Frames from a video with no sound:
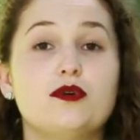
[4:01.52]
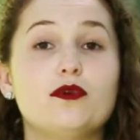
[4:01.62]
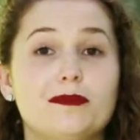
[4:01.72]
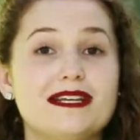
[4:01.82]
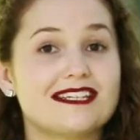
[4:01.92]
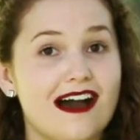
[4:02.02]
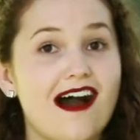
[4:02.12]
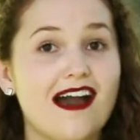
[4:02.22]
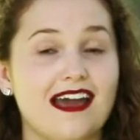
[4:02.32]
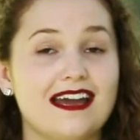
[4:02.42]
who will be
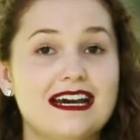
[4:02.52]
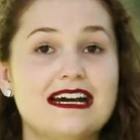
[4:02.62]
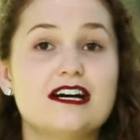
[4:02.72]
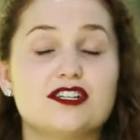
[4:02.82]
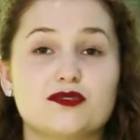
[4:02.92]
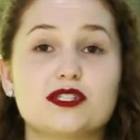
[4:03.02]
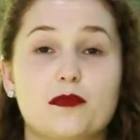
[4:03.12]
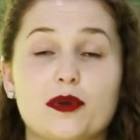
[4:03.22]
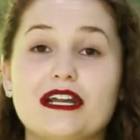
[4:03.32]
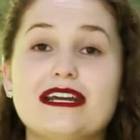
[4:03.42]
Thai. So it's
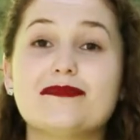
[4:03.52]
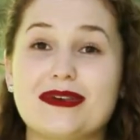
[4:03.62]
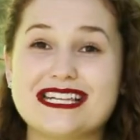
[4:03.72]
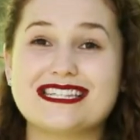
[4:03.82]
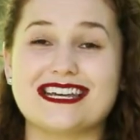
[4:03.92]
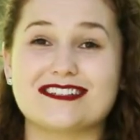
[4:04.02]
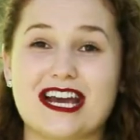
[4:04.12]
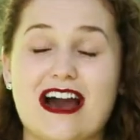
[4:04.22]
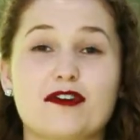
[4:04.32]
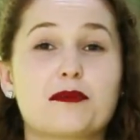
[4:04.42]
pretty amazing
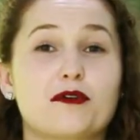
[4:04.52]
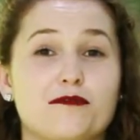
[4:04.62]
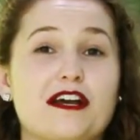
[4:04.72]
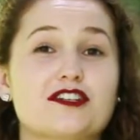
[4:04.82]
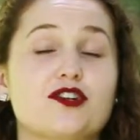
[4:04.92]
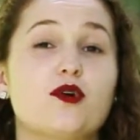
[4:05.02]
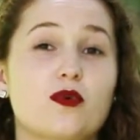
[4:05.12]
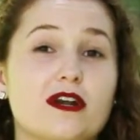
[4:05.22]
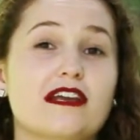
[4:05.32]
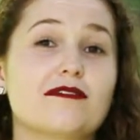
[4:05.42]
to have a professional
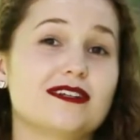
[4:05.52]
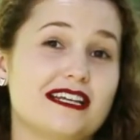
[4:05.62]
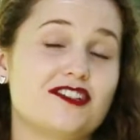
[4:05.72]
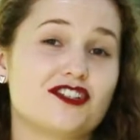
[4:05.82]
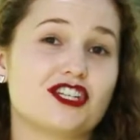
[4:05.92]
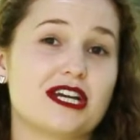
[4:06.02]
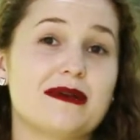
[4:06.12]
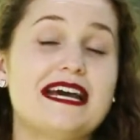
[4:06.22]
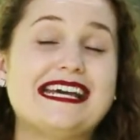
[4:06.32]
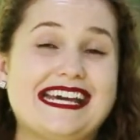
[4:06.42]
working relationship
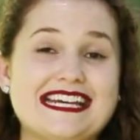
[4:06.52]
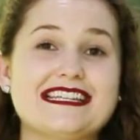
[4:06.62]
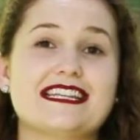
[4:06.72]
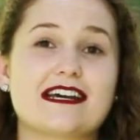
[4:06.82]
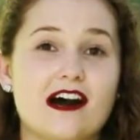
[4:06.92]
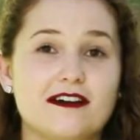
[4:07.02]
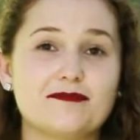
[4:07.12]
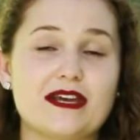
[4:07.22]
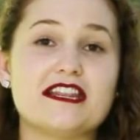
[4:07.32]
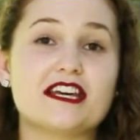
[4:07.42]
in
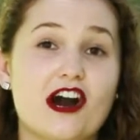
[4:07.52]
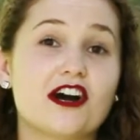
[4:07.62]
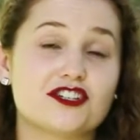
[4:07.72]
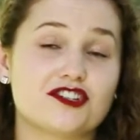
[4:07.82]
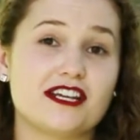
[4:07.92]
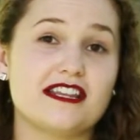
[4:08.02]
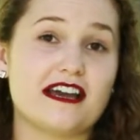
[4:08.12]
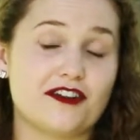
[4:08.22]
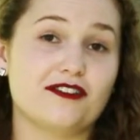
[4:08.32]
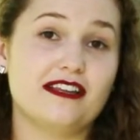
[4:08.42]
the country
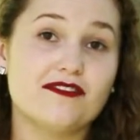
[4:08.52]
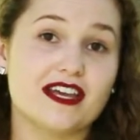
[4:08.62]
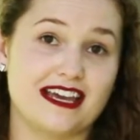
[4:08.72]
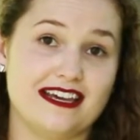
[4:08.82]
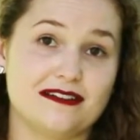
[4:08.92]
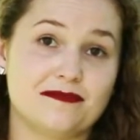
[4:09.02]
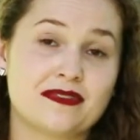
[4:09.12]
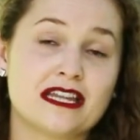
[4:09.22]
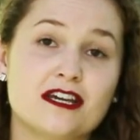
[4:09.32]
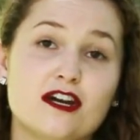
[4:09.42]
that you're living in.
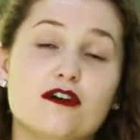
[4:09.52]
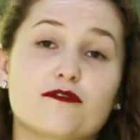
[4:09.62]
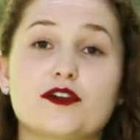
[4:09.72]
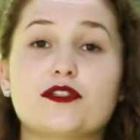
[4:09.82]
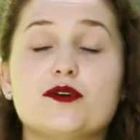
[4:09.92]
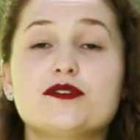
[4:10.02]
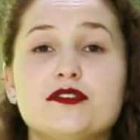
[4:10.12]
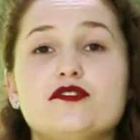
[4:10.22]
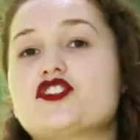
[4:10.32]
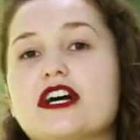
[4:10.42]
For those
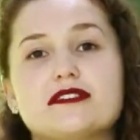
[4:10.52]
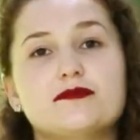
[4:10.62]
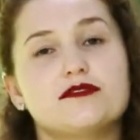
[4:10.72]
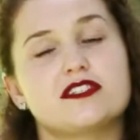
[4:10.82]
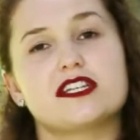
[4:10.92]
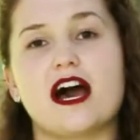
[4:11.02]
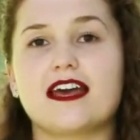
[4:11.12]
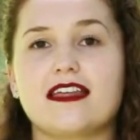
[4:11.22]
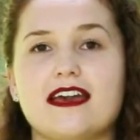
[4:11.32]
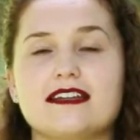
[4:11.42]
who just moved to
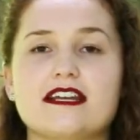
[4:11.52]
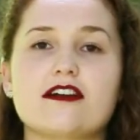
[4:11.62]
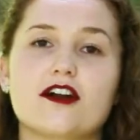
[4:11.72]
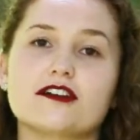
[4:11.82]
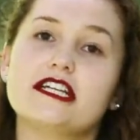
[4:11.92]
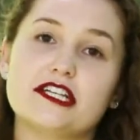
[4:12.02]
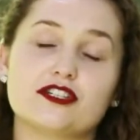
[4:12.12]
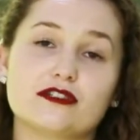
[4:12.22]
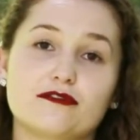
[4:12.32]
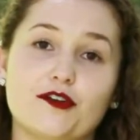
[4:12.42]
Thailand and aren't
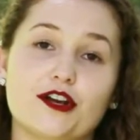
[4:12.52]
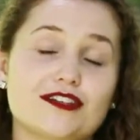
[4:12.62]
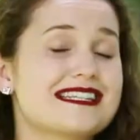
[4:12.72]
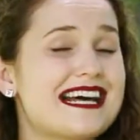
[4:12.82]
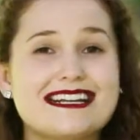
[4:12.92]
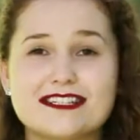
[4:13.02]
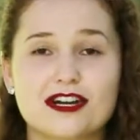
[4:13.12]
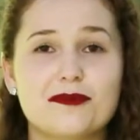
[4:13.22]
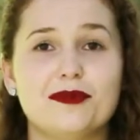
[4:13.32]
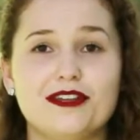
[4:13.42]
teachers first, that is
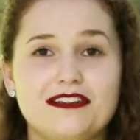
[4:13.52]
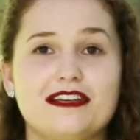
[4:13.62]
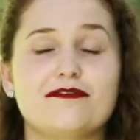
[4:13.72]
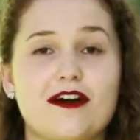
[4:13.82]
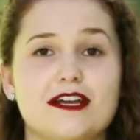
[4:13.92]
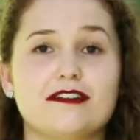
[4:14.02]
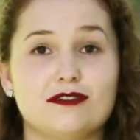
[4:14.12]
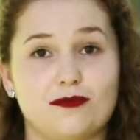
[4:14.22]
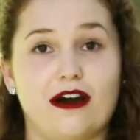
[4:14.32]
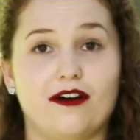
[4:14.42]
completely fine
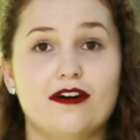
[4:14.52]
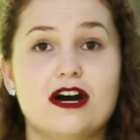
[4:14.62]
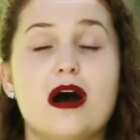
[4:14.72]
as well.